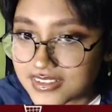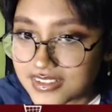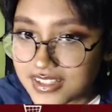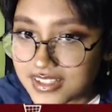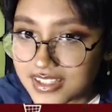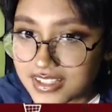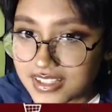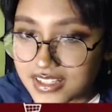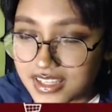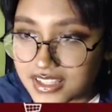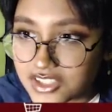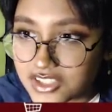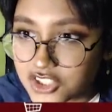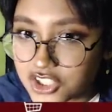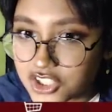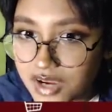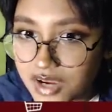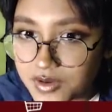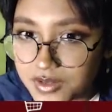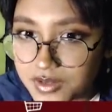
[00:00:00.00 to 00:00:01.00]
Let's go ahead
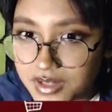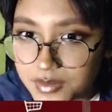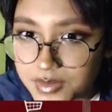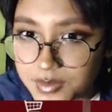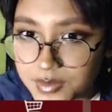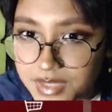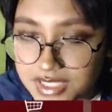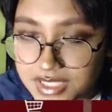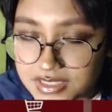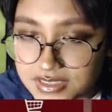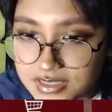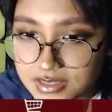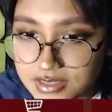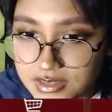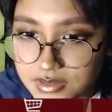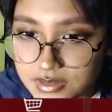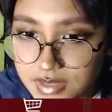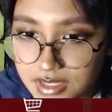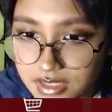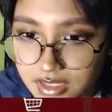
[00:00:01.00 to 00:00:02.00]
and shower up a bit
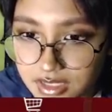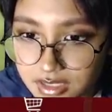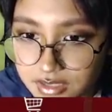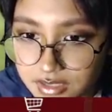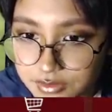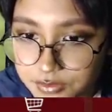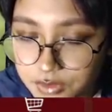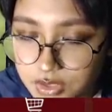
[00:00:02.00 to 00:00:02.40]
too in our